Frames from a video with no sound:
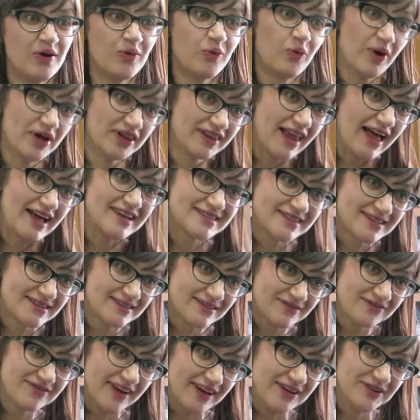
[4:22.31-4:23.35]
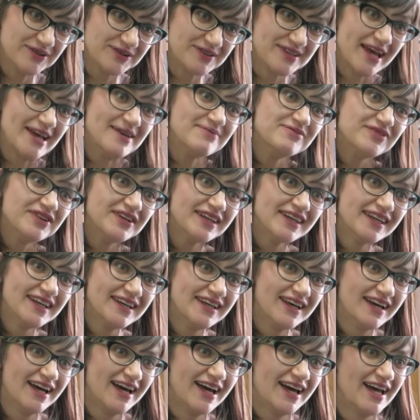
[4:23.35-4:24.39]
one last final time
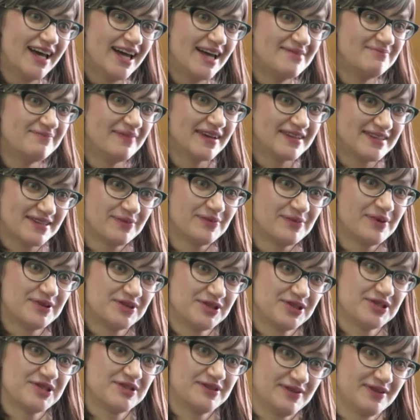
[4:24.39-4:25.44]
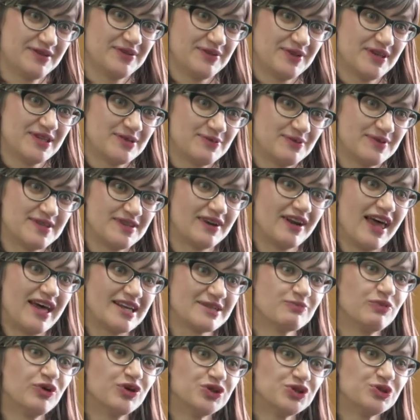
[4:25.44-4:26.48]
really, as they were just, this was their
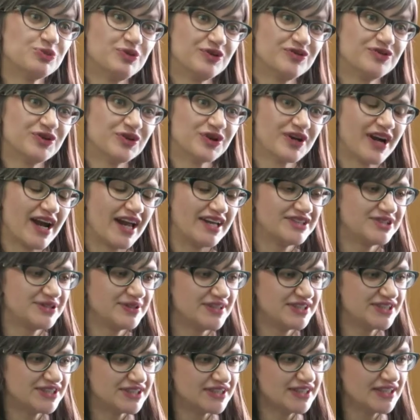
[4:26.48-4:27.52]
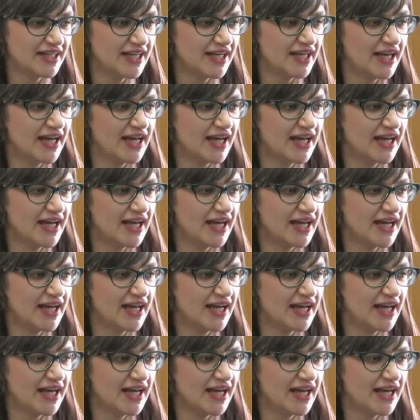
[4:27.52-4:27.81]
last module before graduation.